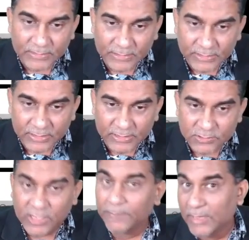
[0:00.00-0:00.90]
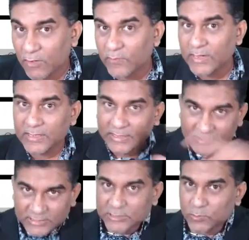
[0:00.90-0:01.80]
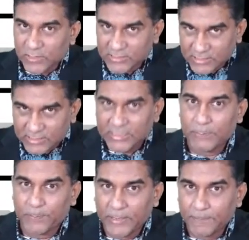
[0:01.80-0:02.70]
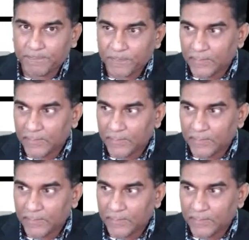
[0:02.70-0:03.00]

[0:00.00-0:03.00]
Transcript: so I'm covering in this question lipid,